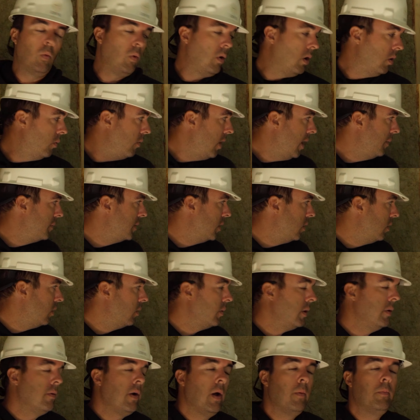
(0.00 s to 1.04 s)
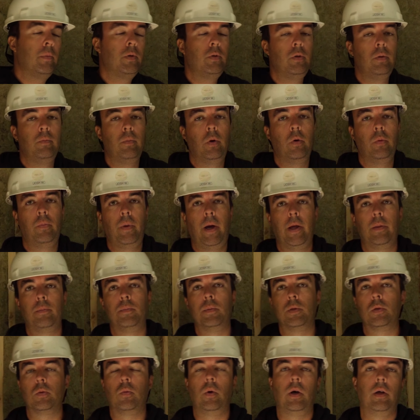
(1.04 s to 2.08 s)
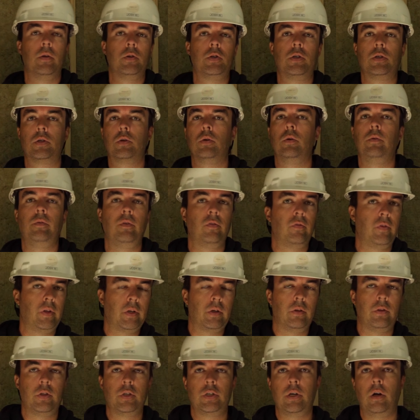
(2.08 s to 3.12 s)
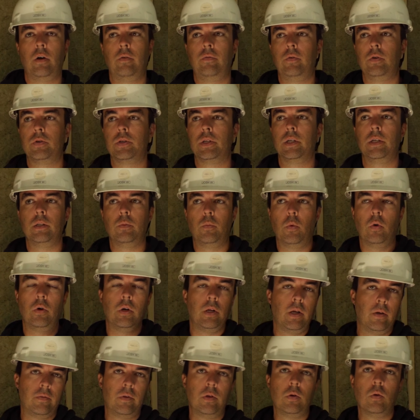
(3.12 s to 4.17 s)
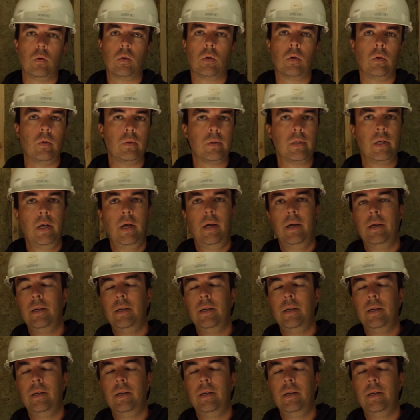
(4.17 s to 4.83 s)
wall, wrapped it all the way around between both bathrooms as well, just so if you flick on the shower first thing in the morning, you have the door closed,